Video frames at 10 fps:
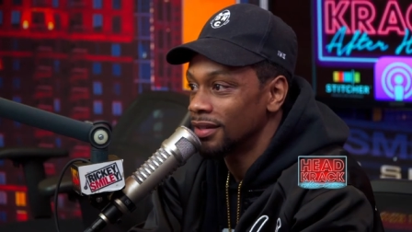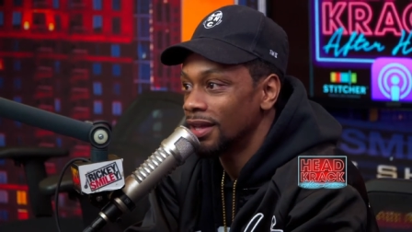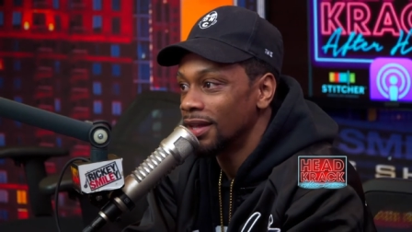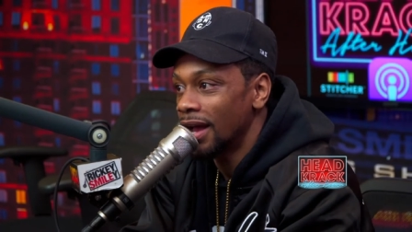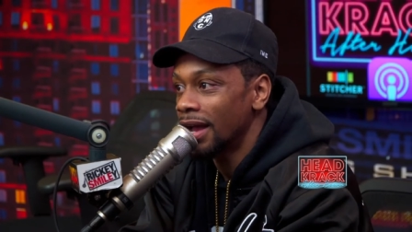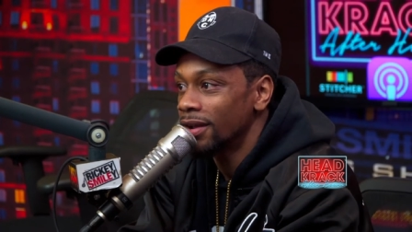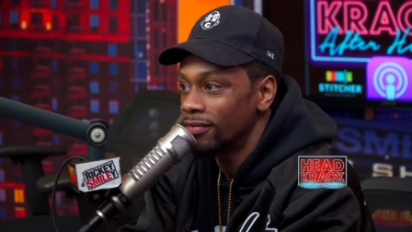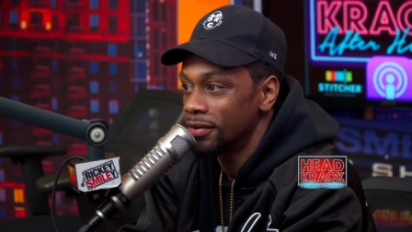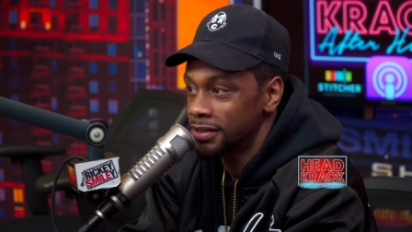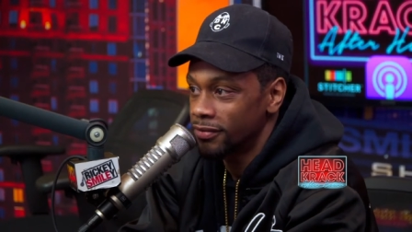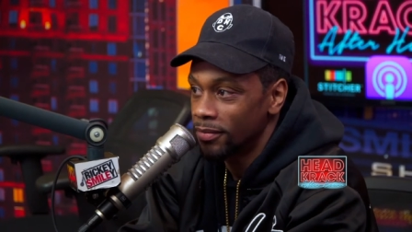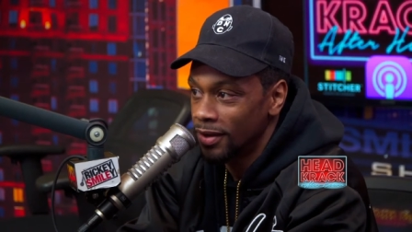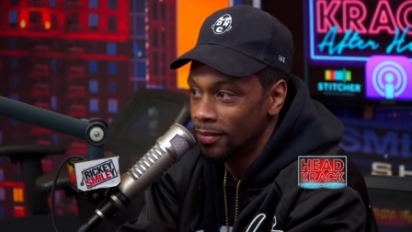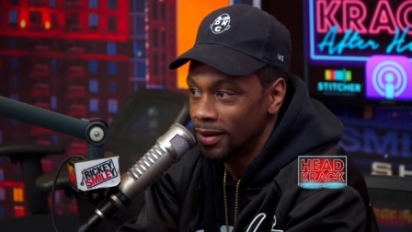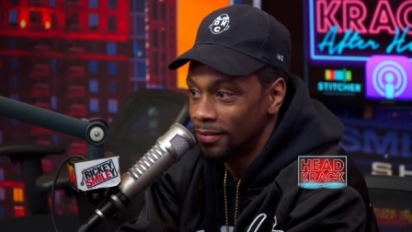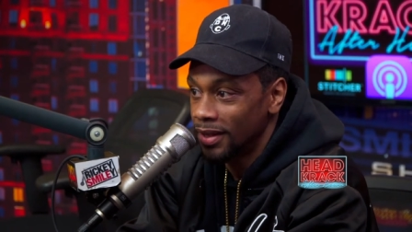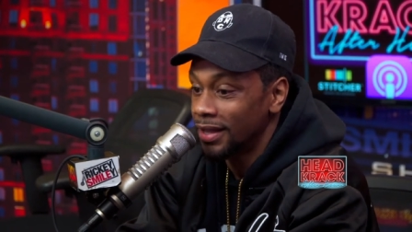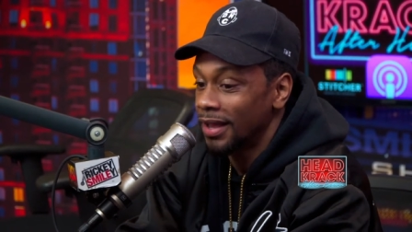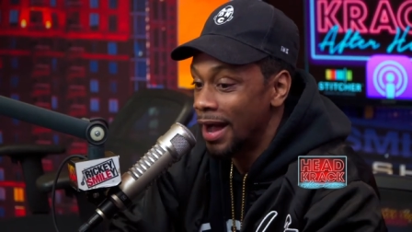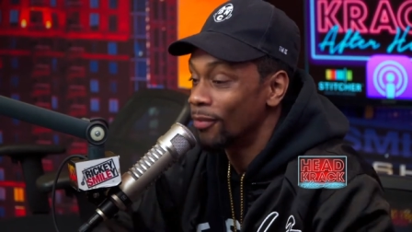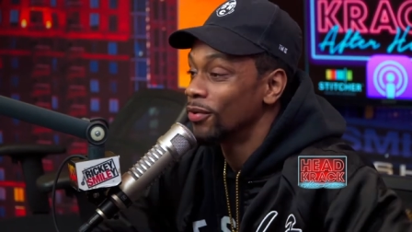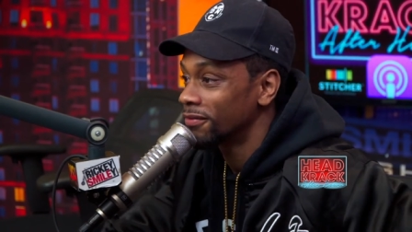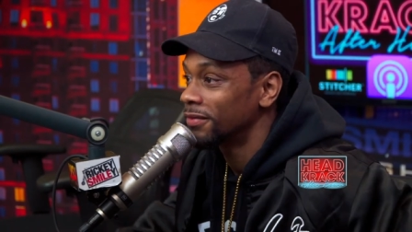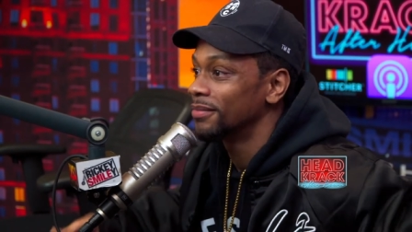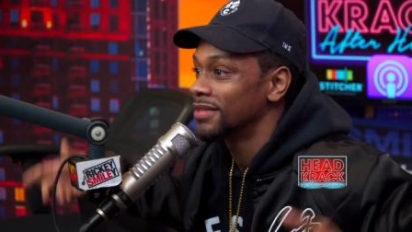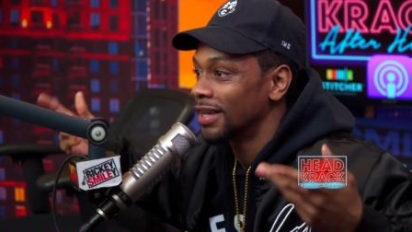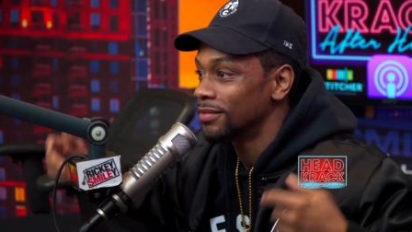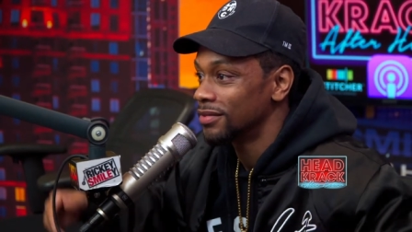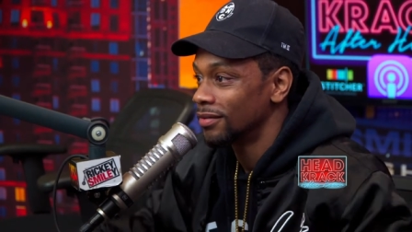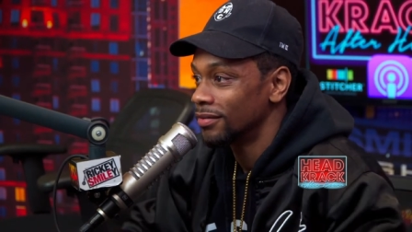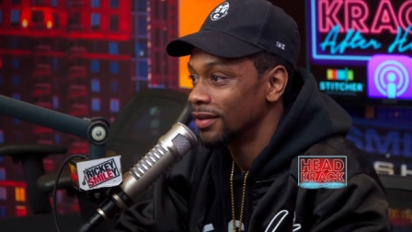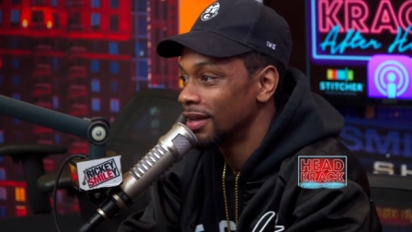Like, I hear verses from him, and I'm like, I want to flip tables over.